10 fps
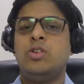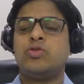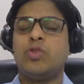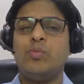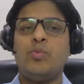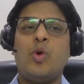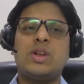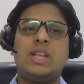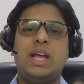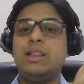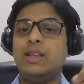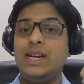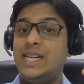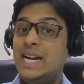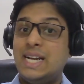So more than the
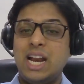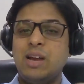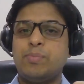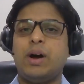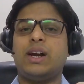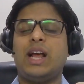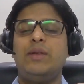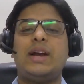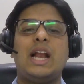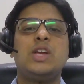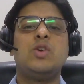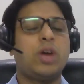detailing part, I'll be telling you,